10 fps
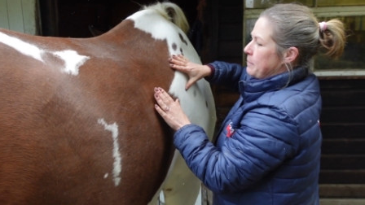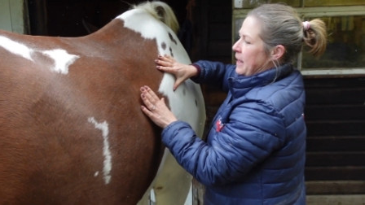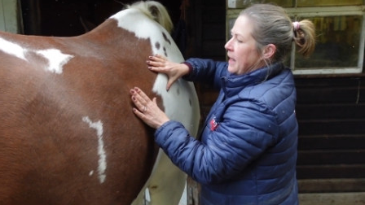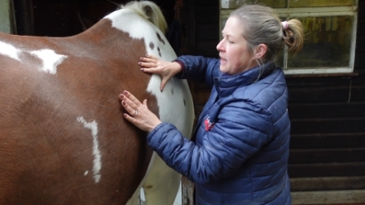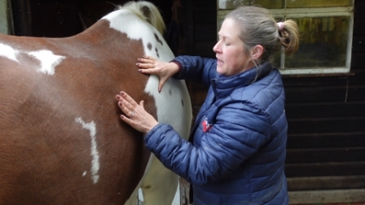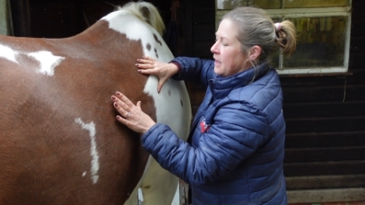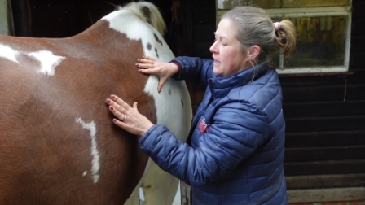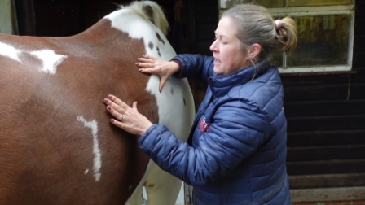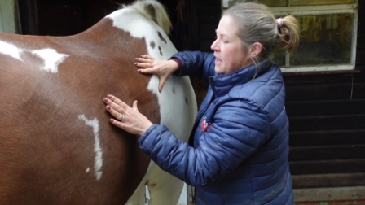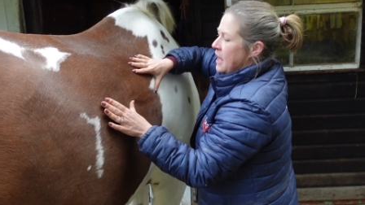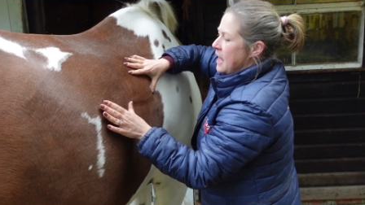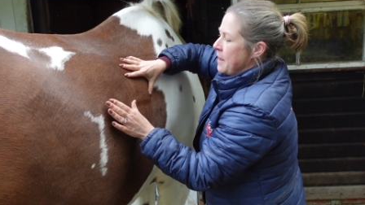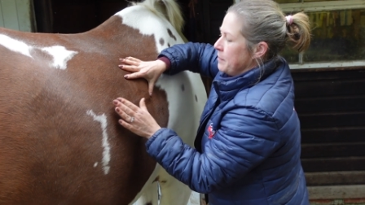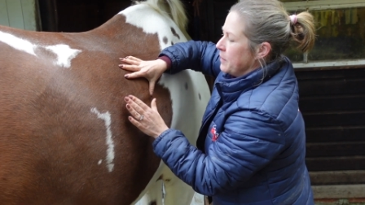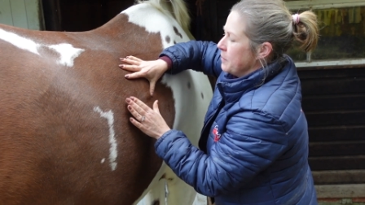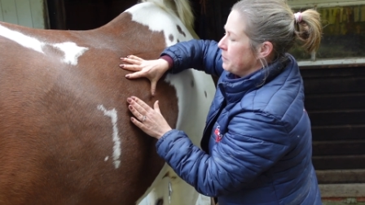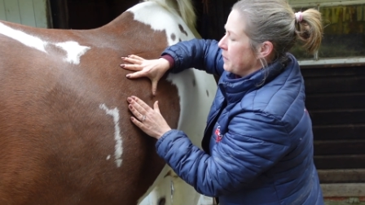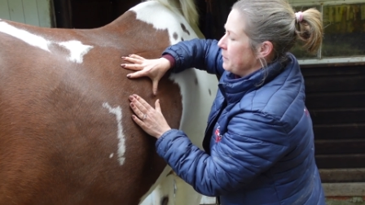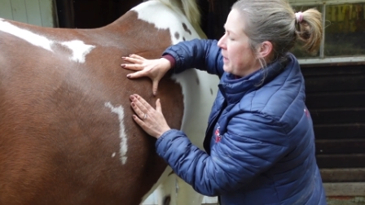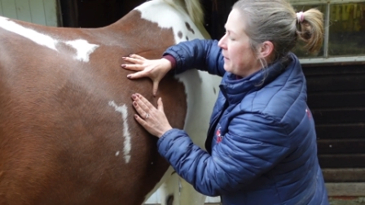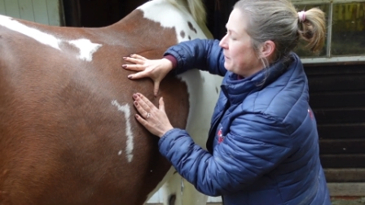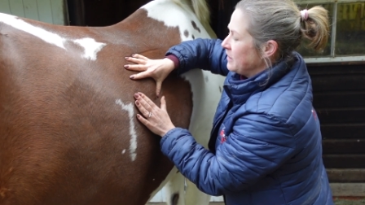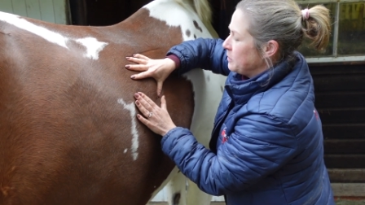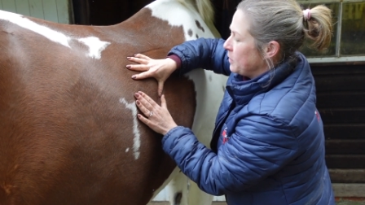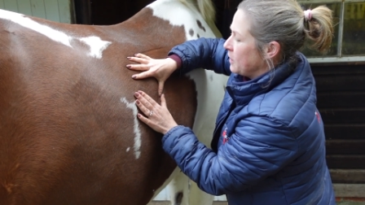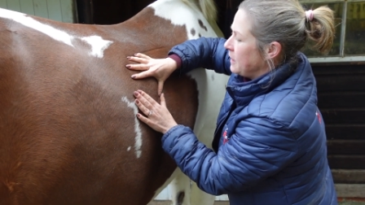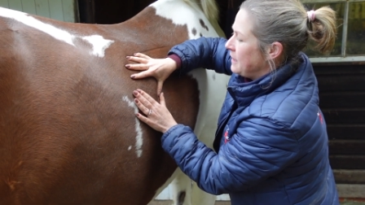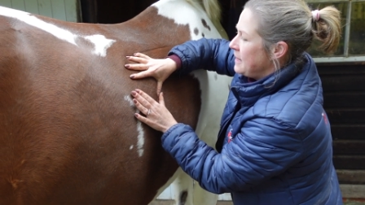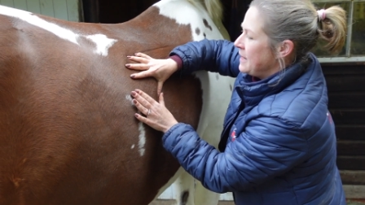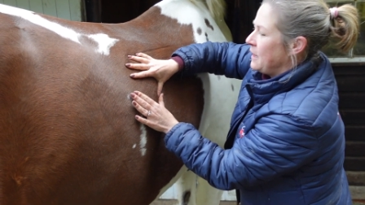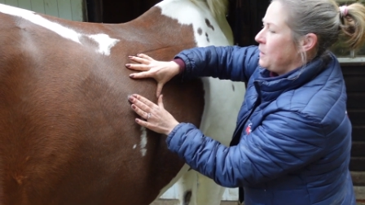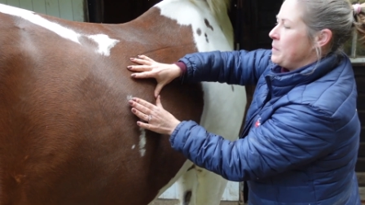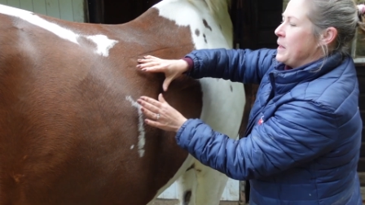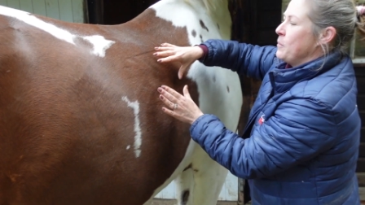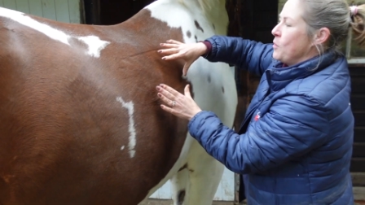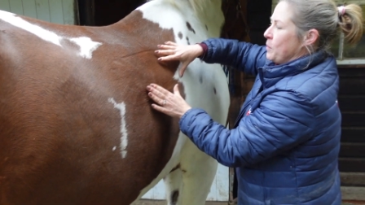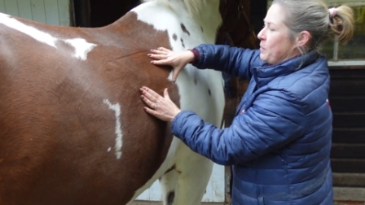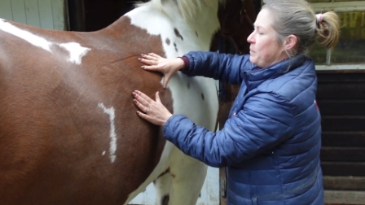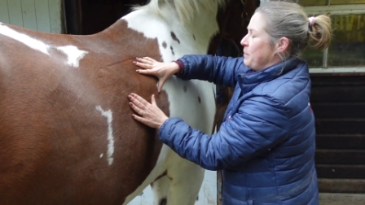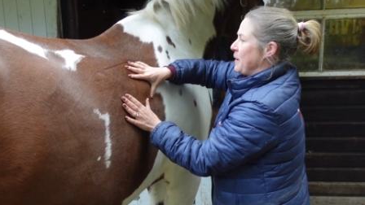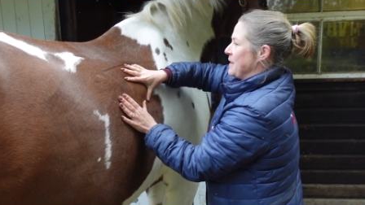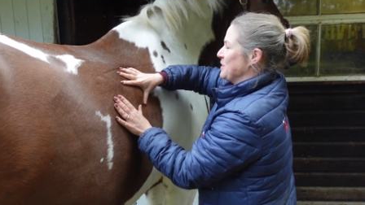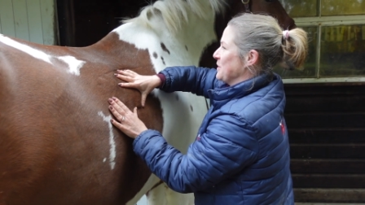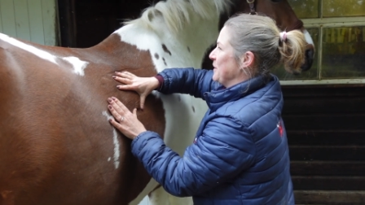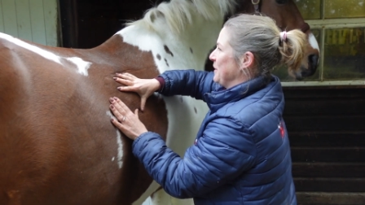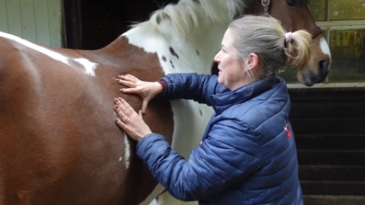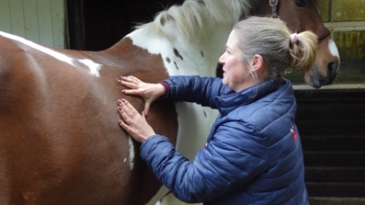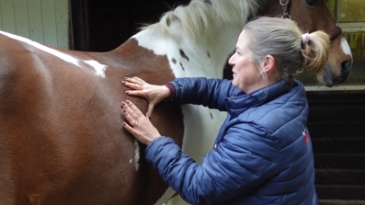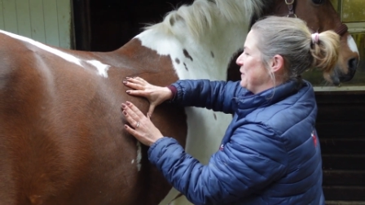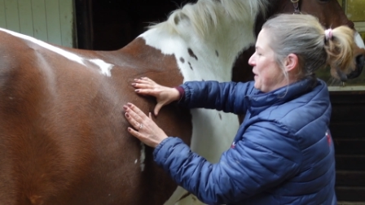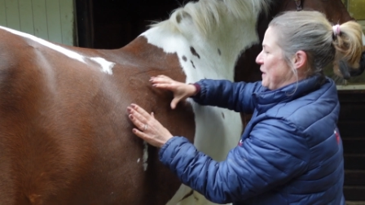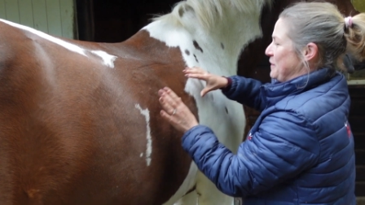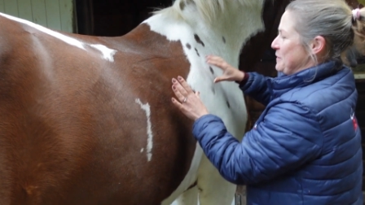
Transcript: back. But I'm having to put a little bit more pressure on to find the...